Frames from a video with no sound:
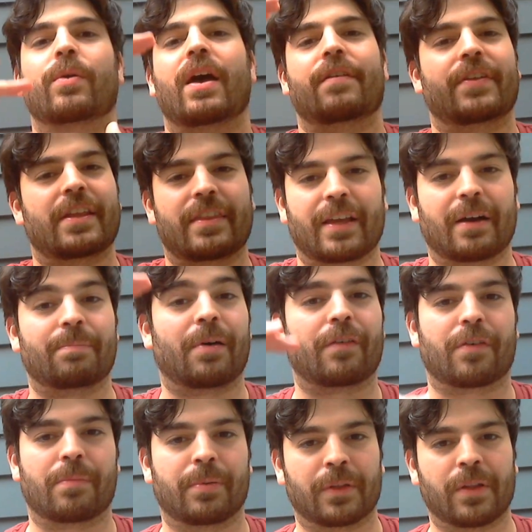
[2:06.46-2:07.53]
don't have anything
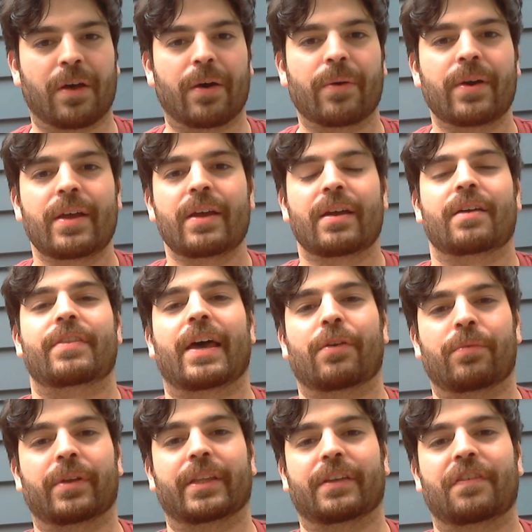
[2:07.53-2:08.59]
above or below
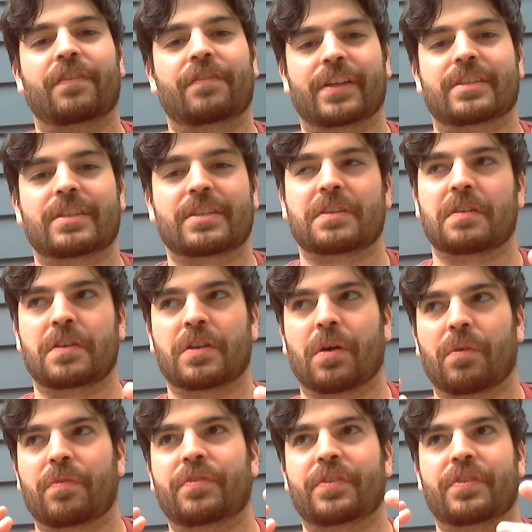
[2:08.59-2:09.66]
that really fits,
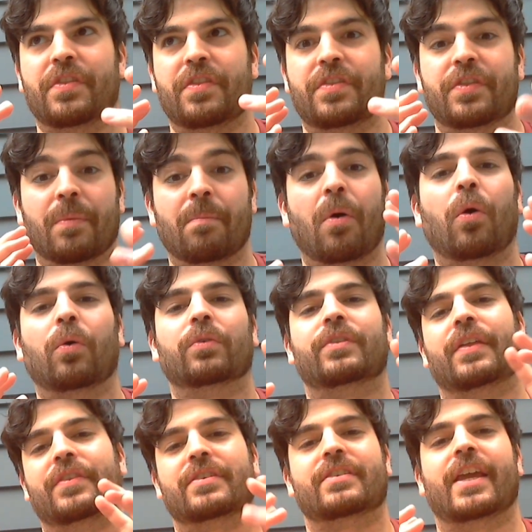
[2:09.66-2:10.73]
the
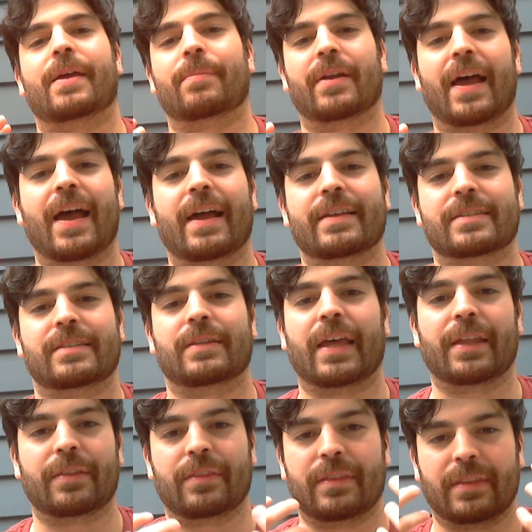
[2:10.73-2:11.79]
mold that this camera has and
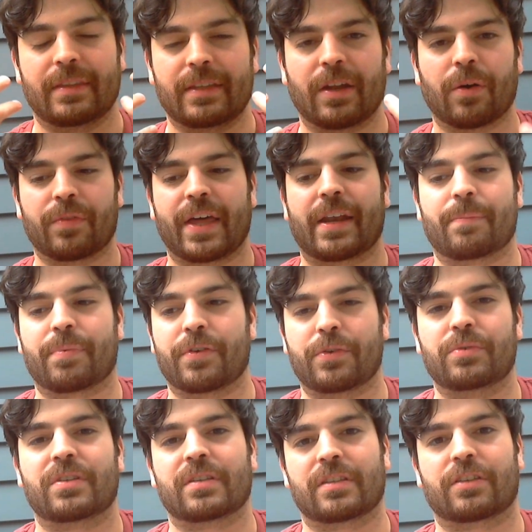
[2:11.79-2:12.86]
that, that it
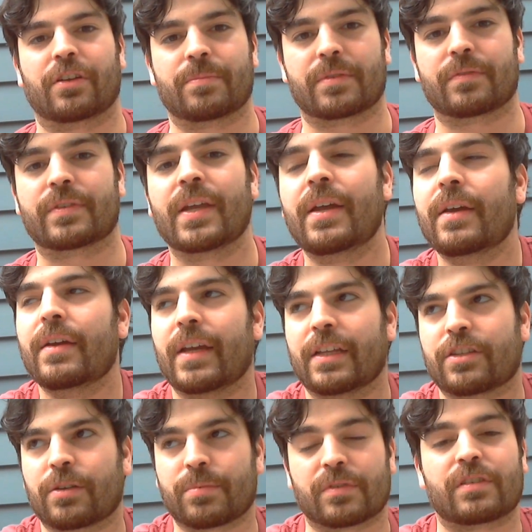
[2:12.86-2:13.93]
produces in terms
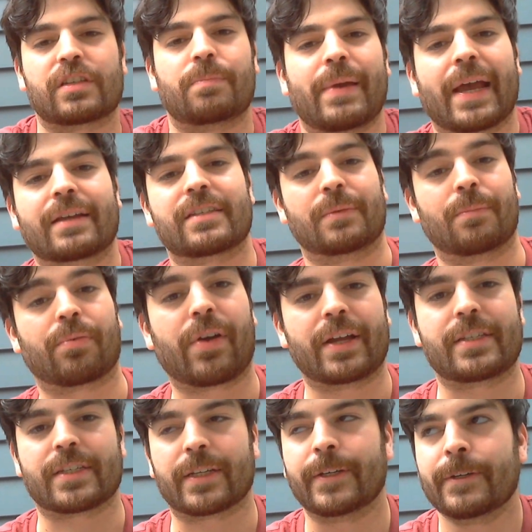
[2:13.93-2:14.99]
of specs and
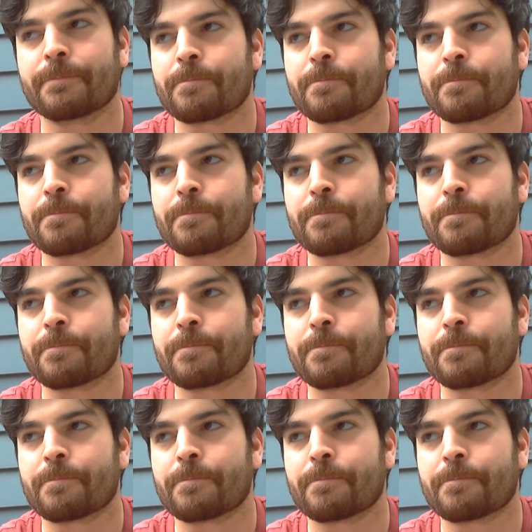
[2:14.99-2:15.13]
pricing.